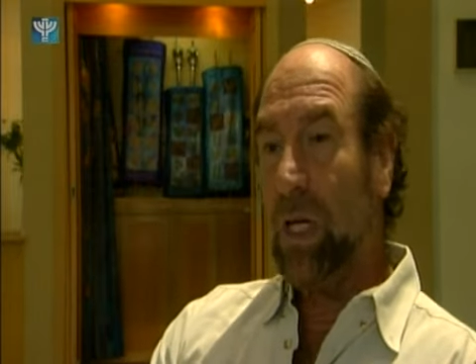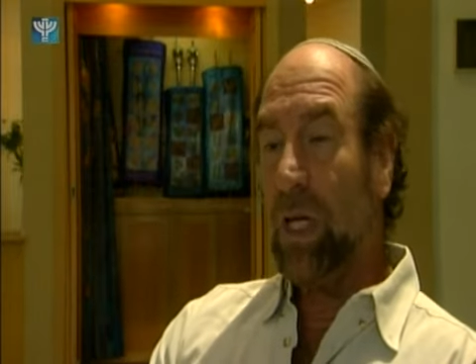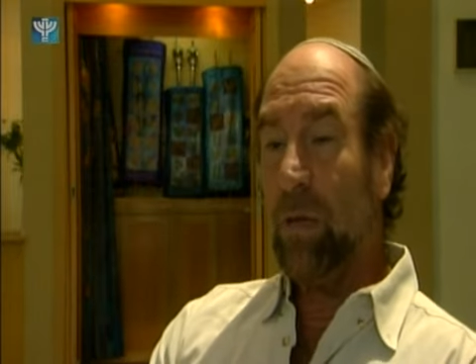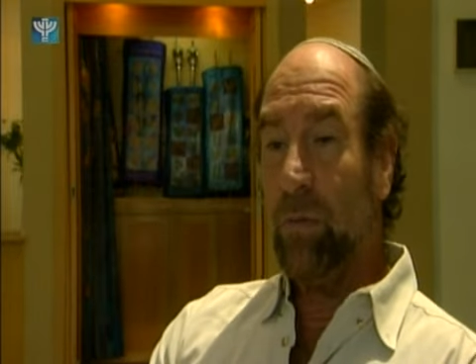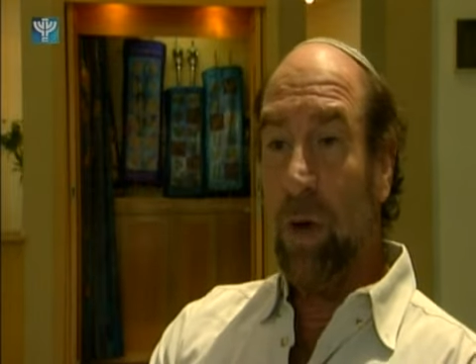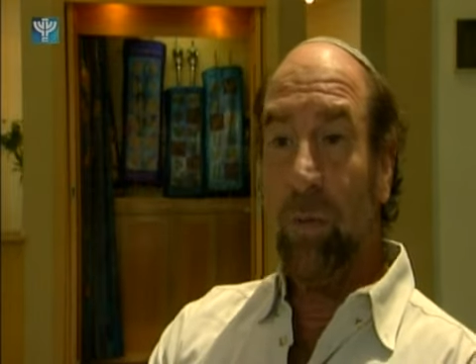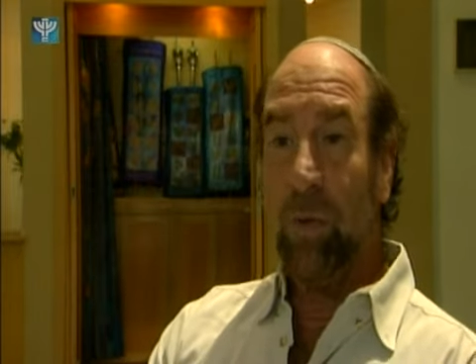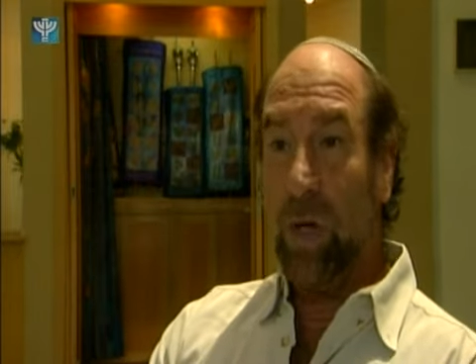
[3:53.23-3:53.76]

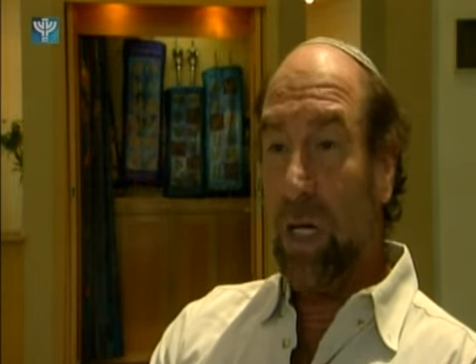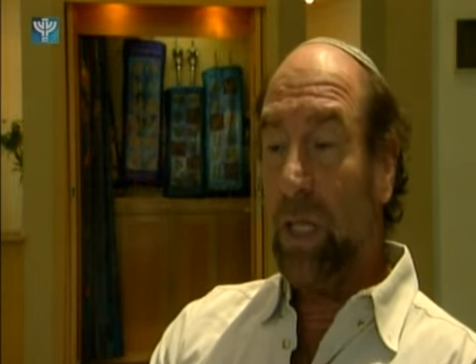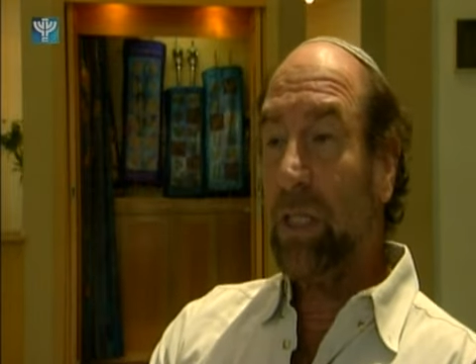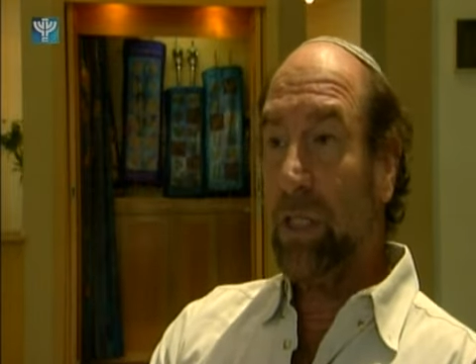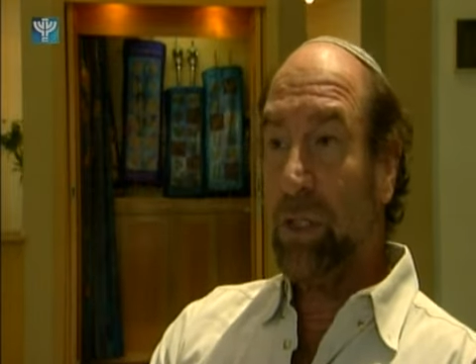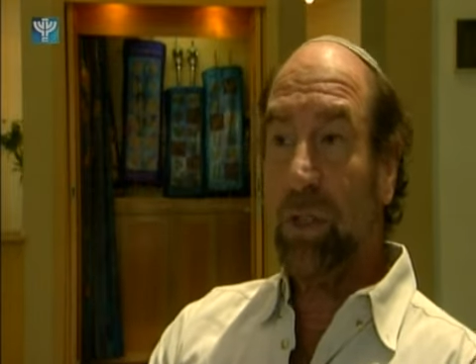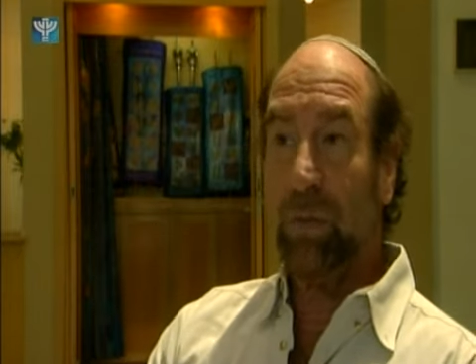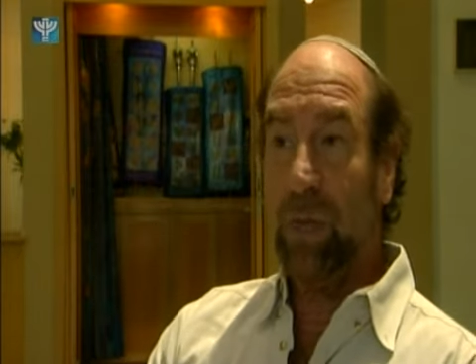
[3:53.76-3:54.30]
commemorating
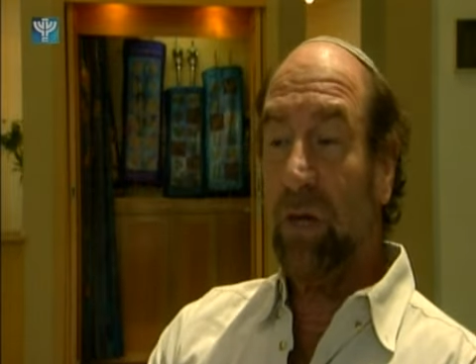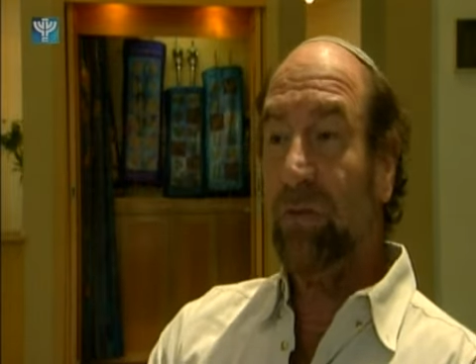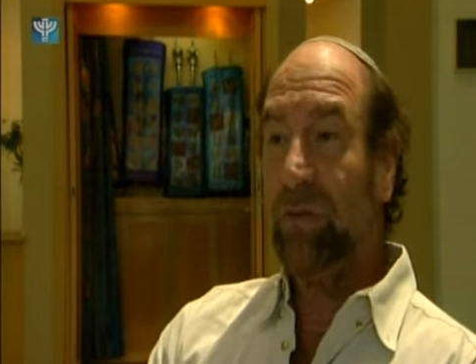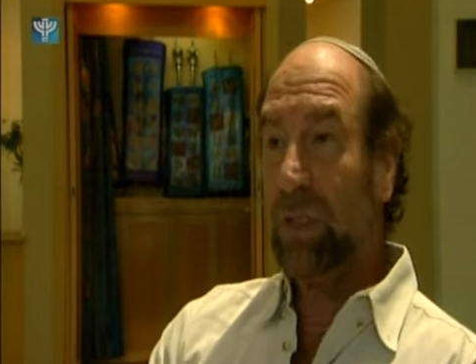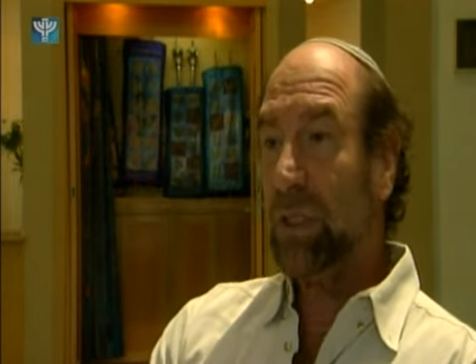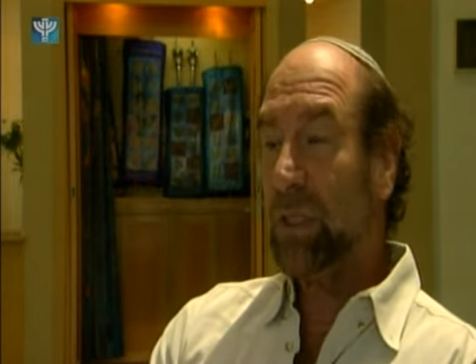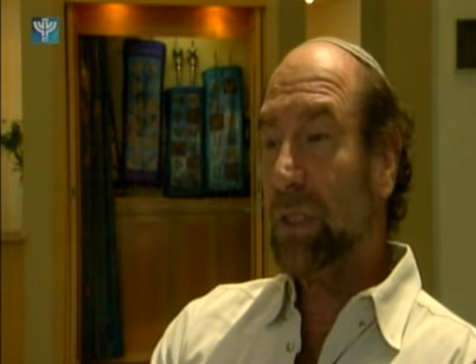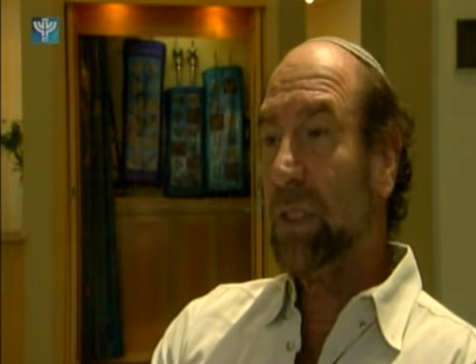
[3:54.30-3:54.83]
Tisha B'av
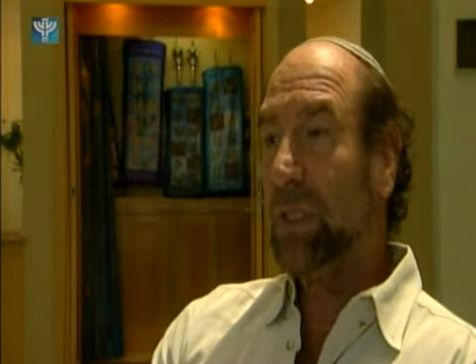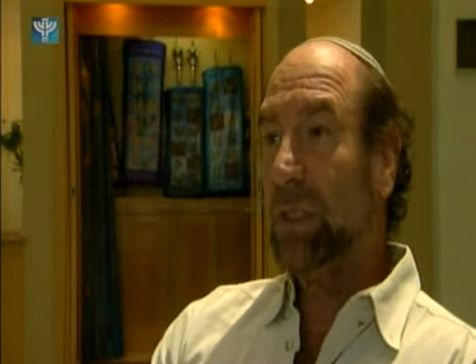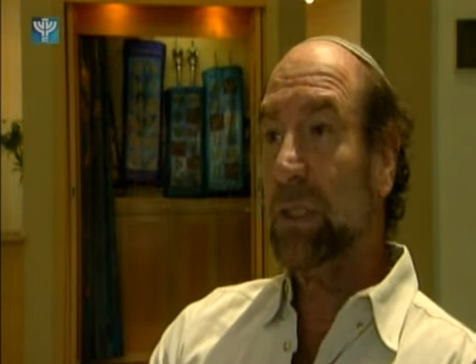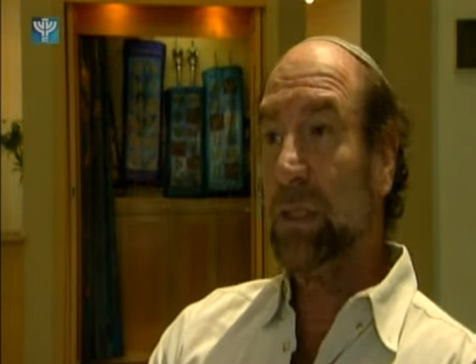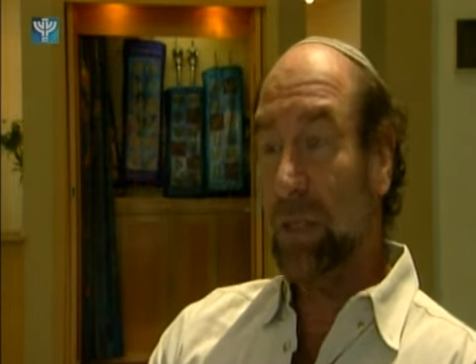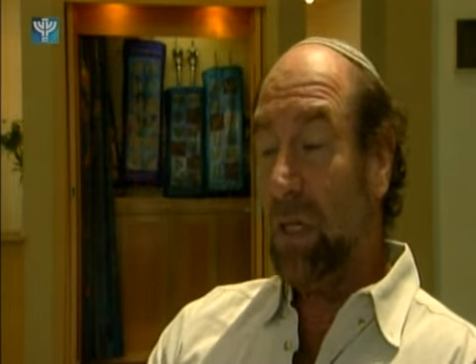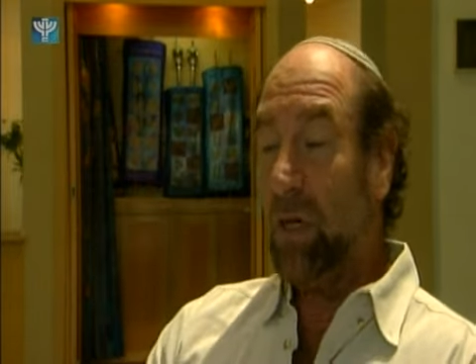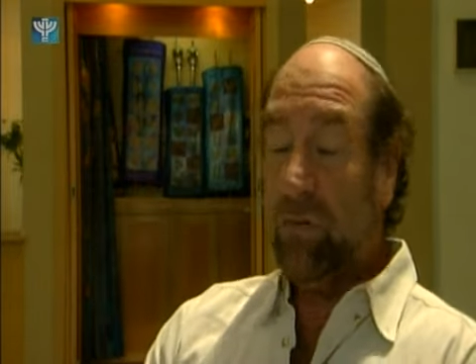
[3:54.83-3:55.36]

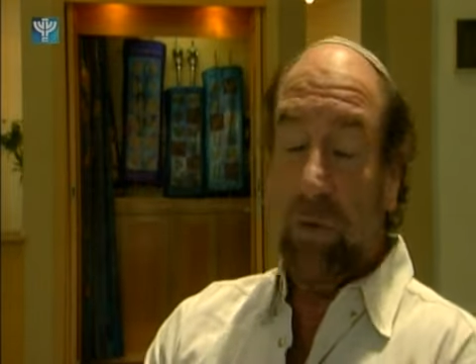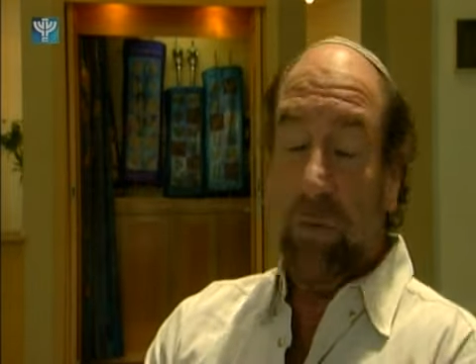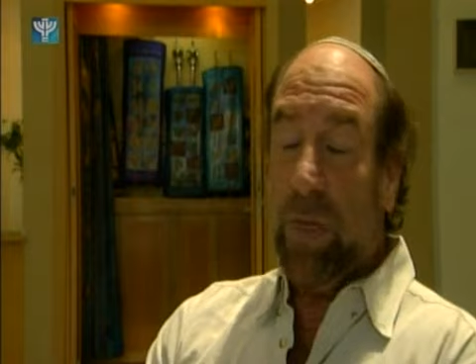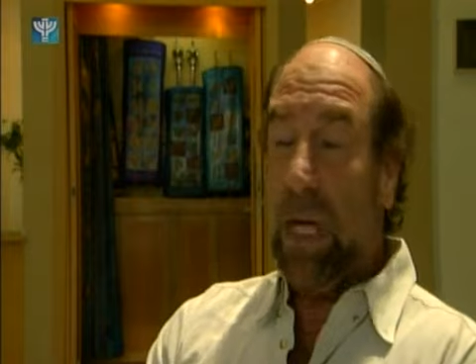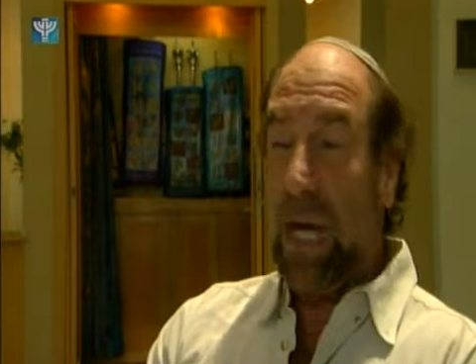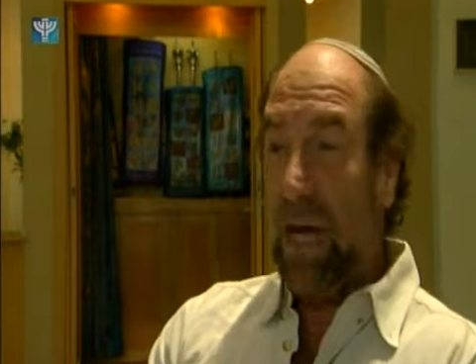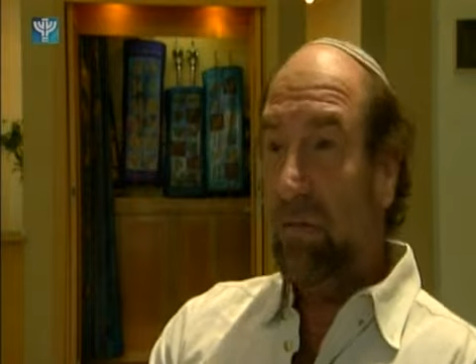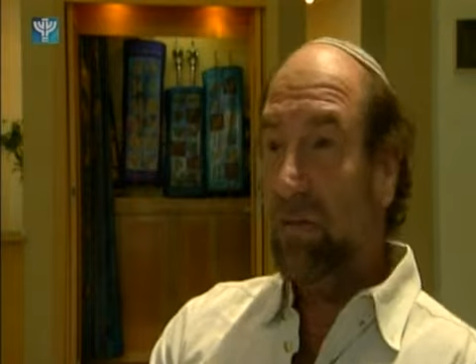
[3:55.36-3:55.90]
is for me
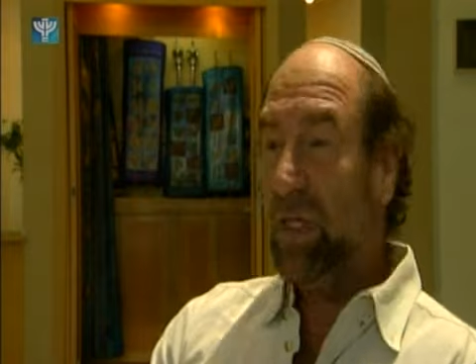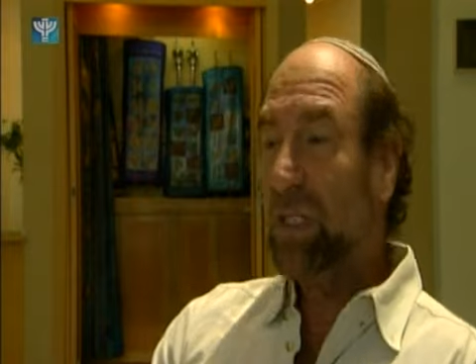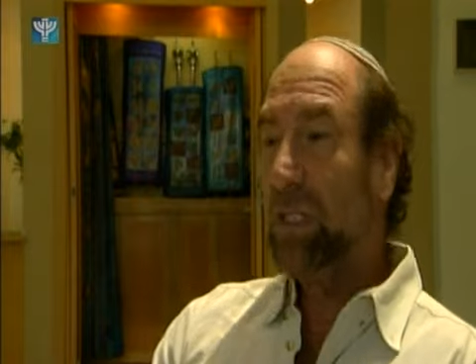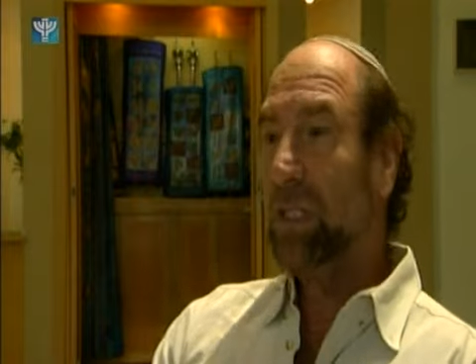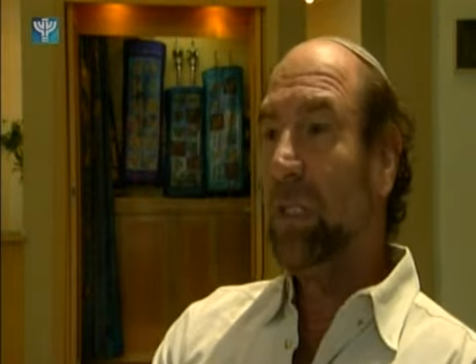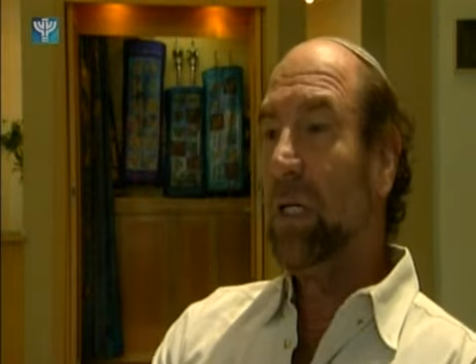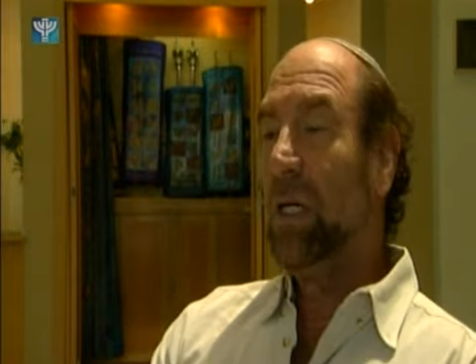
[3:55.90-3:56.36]
obvious,